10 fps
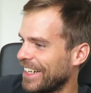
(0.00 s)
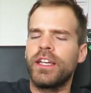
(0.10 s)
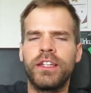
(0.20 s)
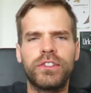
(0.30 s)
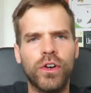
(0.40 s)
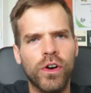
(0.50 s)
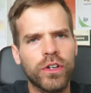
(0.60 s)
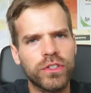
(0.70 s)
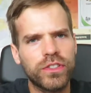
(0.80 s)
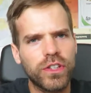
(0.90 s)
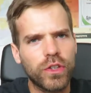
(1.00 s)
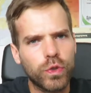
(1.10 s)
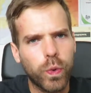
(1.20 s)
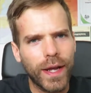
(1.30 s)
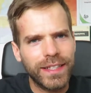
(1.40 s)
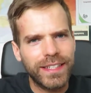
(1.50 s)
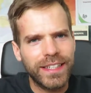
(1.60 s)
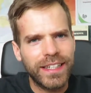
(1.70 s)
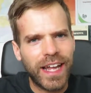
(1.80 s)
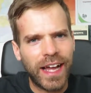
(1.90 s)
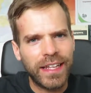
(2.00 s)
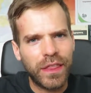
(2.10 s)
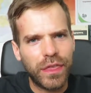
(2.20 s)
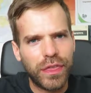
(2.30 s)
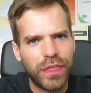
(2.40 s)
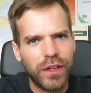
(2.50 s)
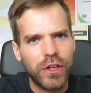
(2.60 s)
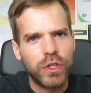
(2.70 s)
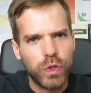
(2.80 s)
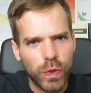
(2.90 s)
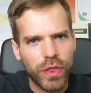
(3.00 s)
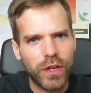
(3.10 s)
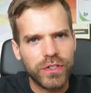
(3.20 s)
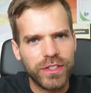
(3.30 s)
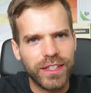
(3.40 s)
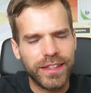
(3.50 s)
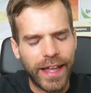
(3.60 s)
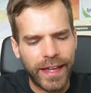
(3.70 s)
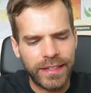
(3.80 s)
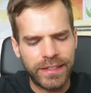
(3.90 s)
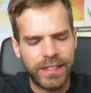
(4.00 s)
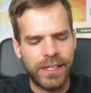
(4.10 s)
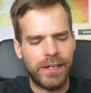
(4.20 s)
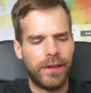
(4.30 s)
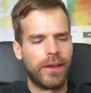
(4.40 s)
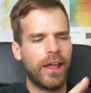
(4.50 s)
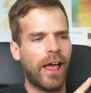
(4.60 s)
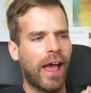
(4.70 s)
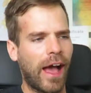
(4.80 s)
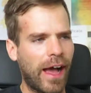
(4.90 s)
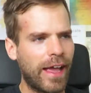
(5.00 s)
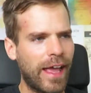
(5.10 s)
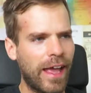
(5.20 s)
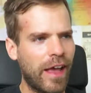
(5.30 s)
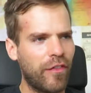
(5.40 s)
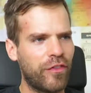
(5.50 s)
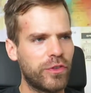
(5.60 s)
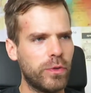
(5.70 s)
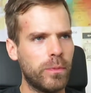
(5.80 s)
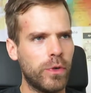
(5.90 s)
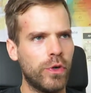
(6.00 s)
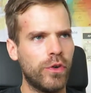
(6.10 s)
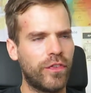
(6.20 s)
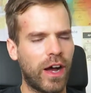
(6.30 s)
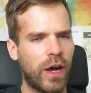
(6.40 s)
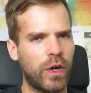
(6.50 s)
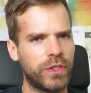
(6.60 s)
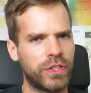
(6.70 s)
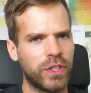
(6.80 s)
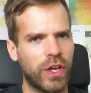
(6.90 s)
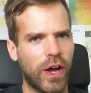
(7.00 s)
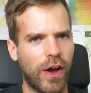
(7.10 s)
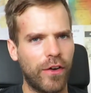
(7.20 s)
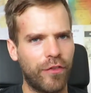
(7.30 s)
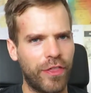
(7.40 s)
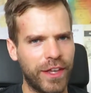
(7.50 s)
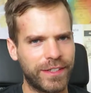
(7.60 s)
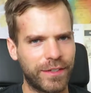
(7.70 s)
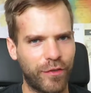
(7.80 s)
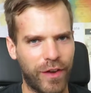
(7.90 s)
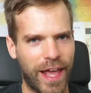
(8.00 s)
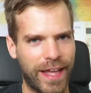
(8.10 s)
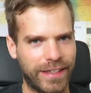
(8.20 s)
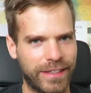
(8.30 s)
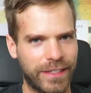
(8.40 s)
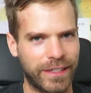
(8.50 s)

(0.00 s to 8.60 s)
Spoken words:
It is August 29th, 2019. I have to move out of this flat.